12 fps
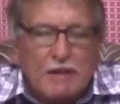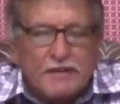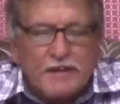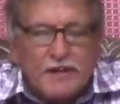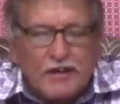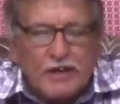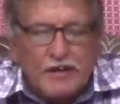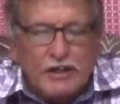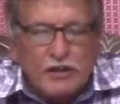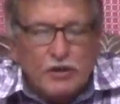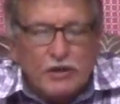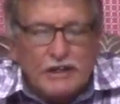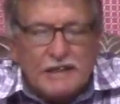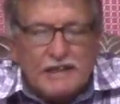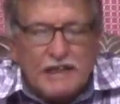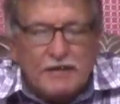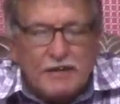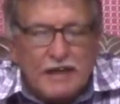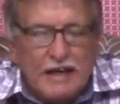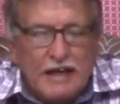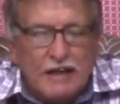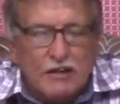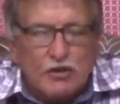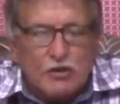but rather using something
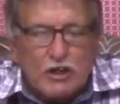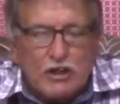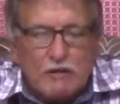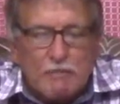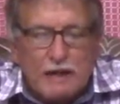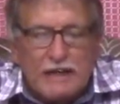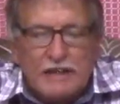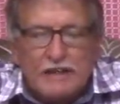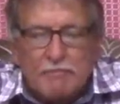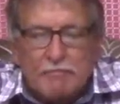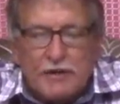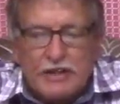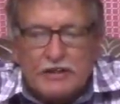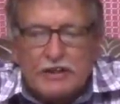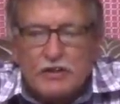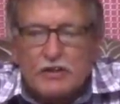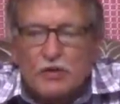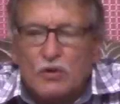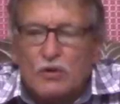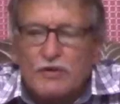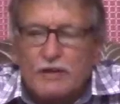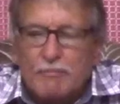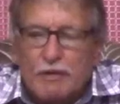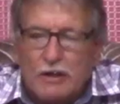else to explain the present or
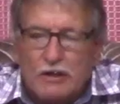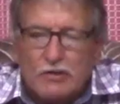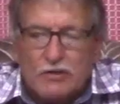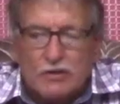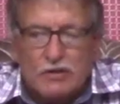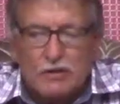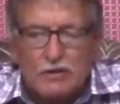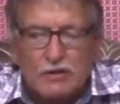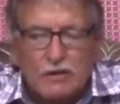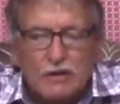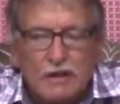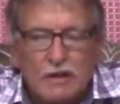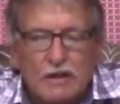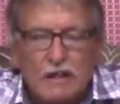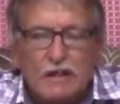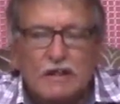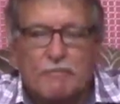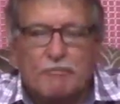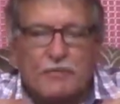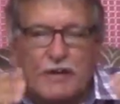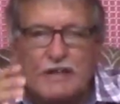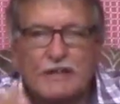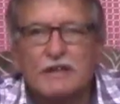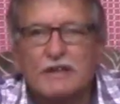the past. The
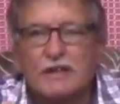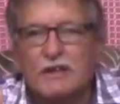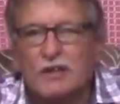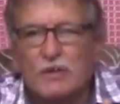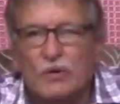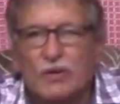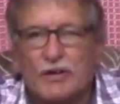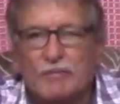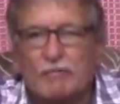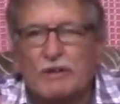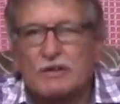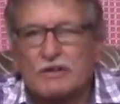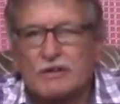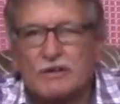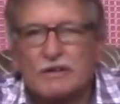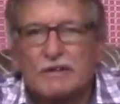present or the past.